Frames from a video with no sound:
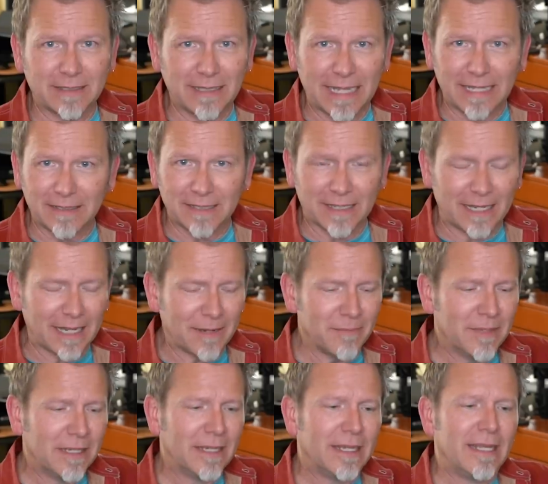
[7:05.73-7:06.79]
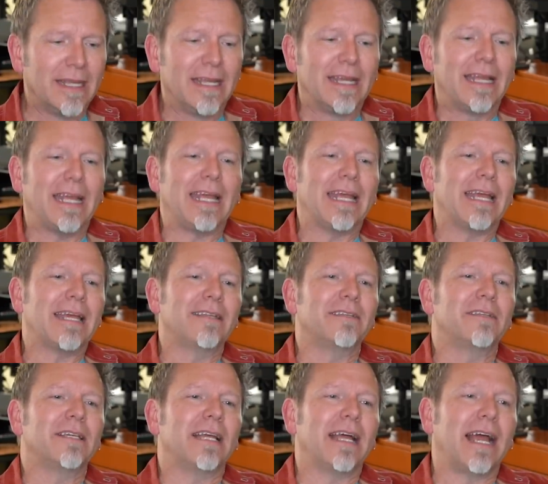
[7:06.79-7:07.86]
at that time.
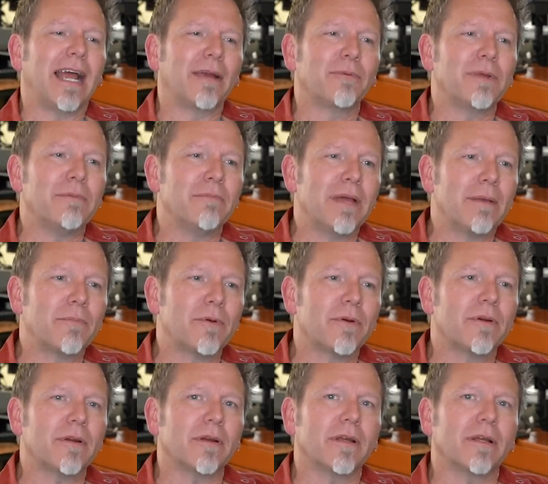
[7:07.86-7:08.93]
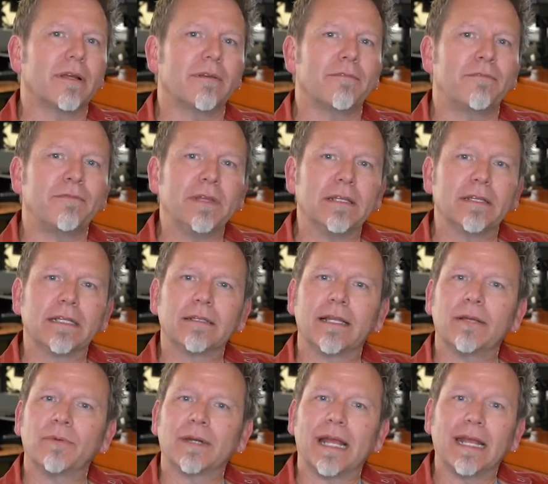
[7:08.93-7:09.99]
And I remember feeling
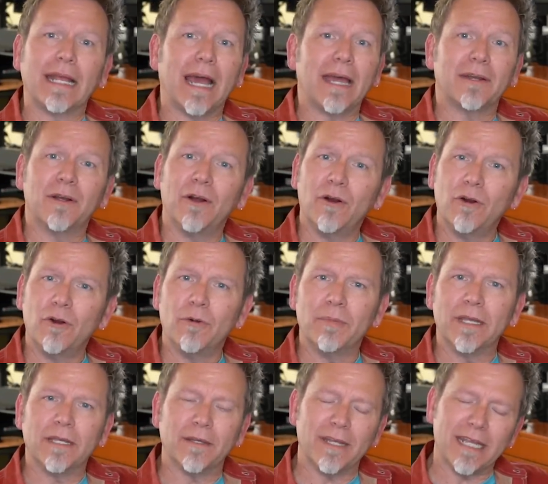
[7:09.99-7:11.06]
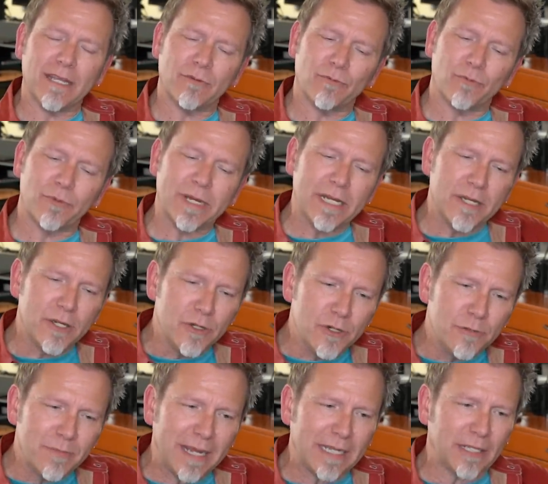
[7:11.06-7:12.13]
like when I got home, it, it
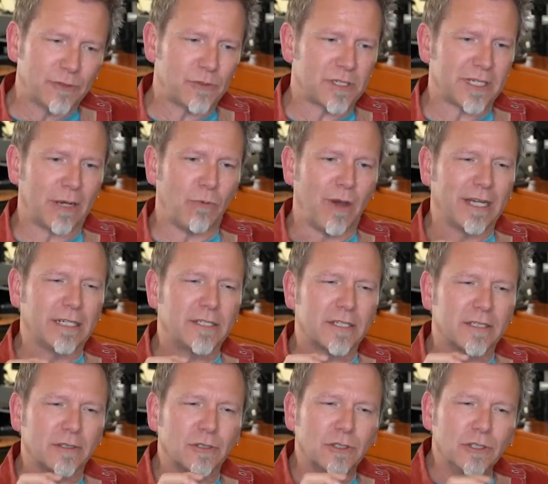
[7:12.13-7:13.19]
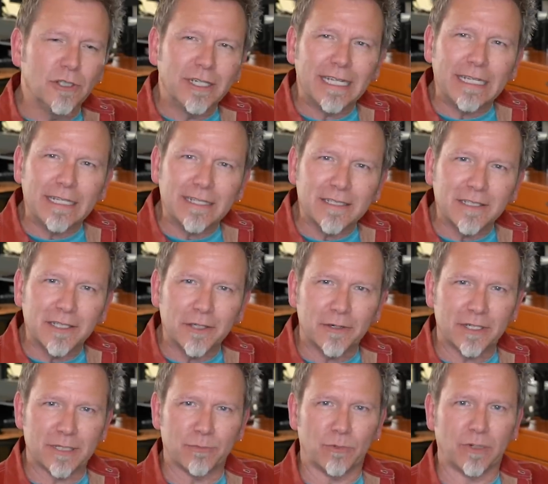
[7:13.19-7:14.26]
renewed my interest. I wanted to look at his
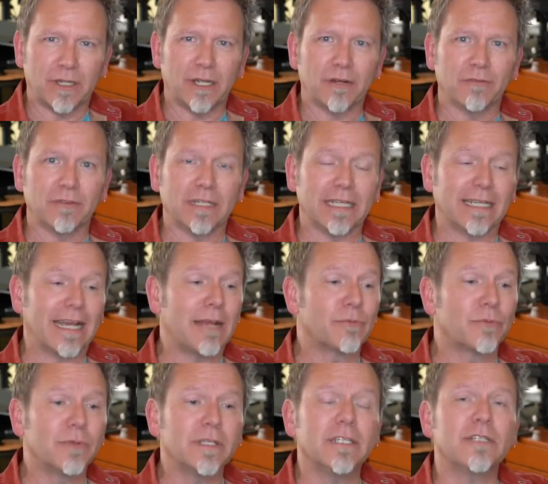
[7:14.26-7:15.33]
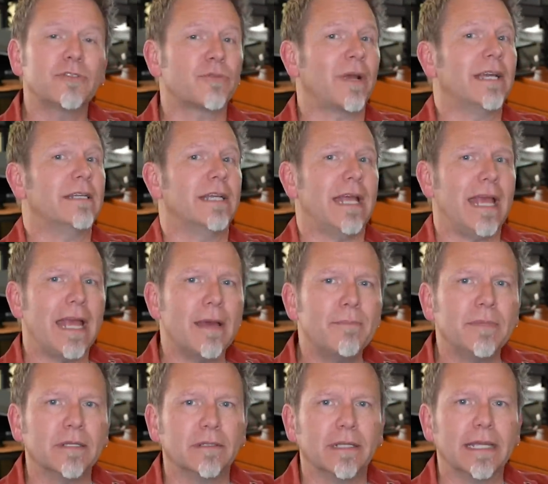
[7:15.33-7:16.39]
lyrics more carefully. And I really tried to
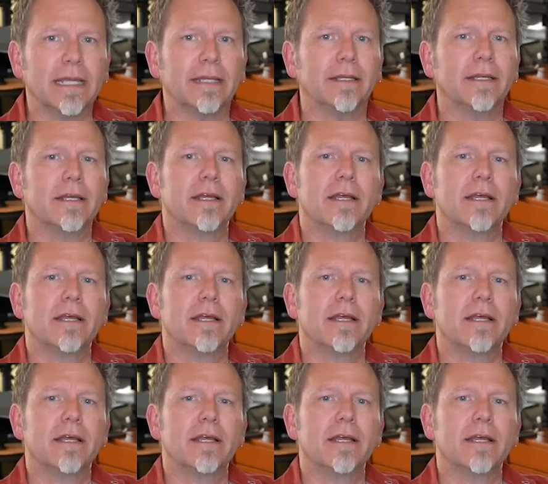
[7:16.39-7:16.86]
emulate